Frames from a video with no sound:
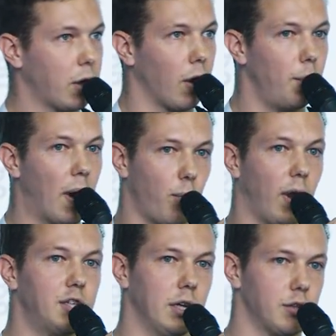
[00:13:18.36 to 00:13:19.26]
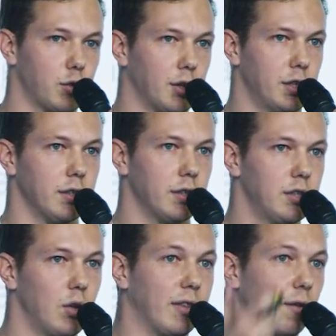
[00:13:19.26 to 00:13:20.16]
the code by branching instructions.
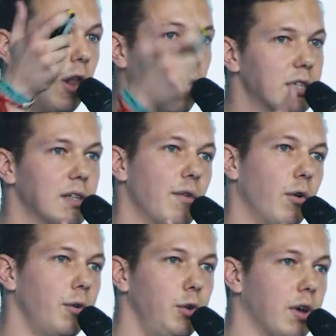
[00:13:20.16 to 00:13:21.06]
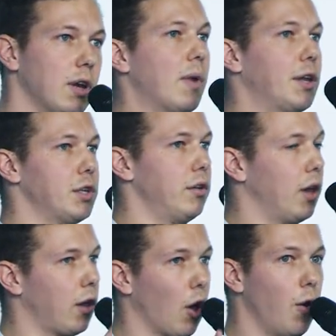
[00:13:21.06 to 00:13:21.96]
So at the lowest level, you can imagine
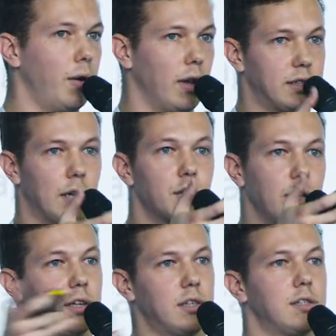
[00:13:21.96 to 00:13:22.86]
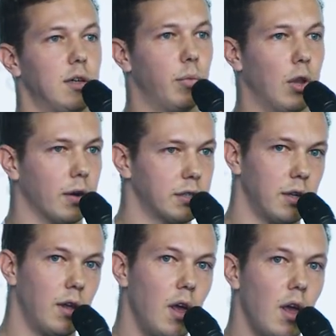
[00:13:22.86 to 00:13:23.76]
that code essentially exists in blocks.
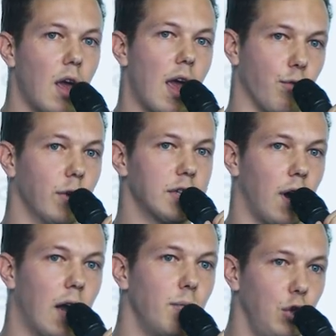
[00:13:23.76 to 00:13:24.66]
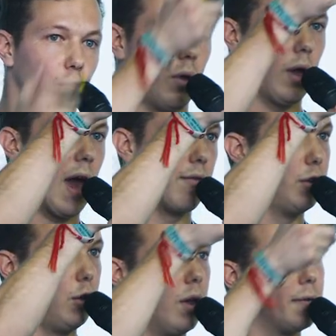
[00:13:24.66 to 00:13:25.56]
Every time you have a
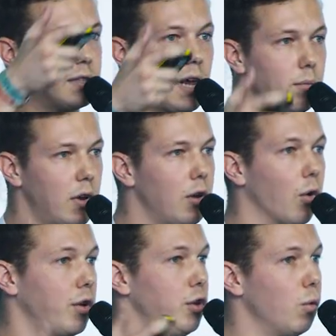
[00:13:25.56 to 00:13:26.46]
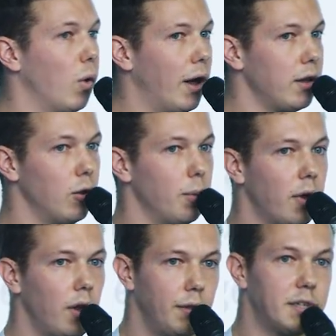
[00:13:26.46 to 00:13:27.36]
new if statement or a new while loop,
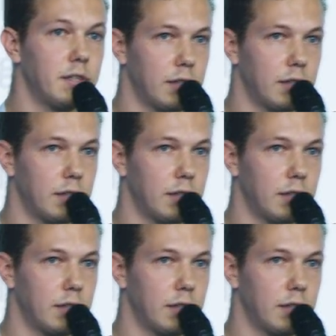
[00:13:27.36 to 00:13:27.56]
this is